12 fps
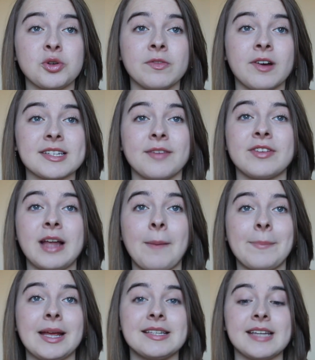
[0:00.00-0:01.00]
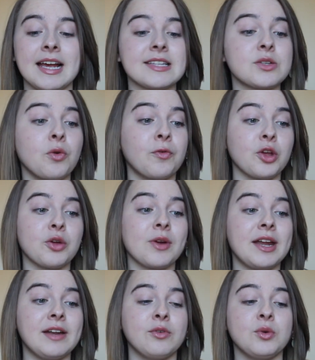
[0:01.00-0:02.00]
to revising for that big test or for your
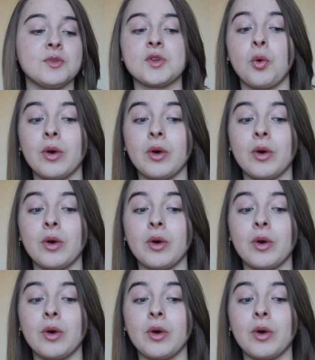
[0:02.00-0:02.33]
A-levels